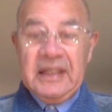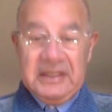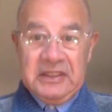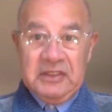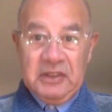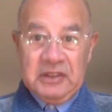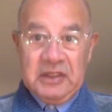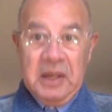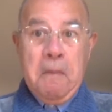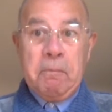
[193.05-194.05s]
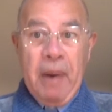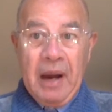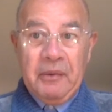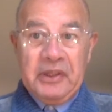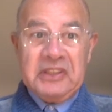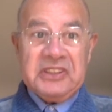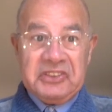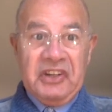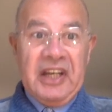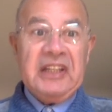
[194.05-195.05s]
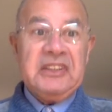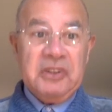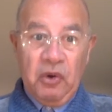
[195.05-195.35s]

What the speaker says: Is it not power, strength,